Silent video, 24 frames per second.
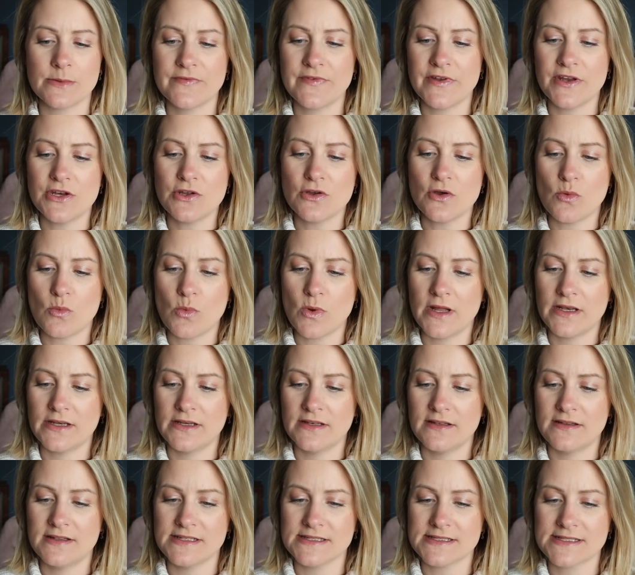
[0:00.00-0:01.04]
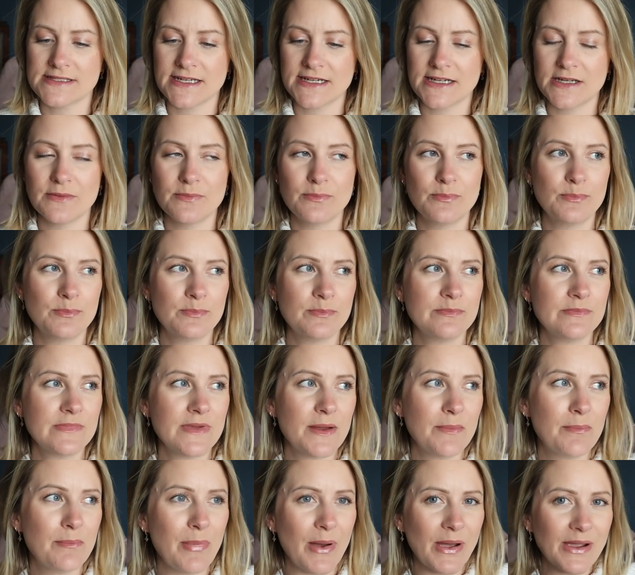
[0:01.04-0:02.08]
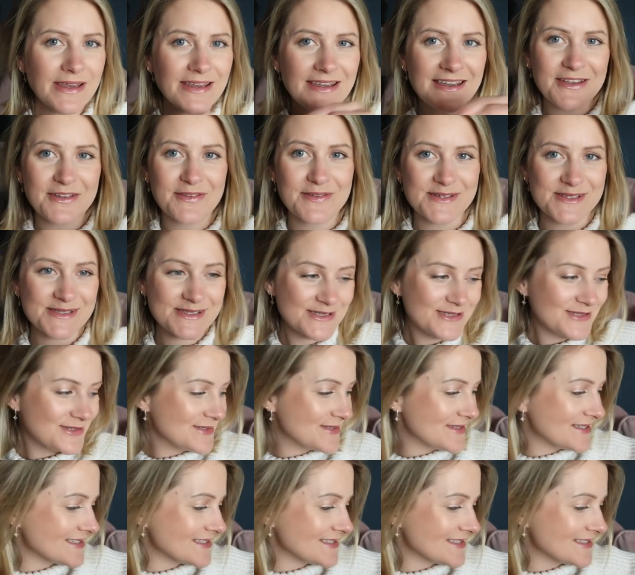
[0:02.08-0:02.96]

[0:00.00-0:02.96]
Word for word: We've only got one that's like a bike that Stu's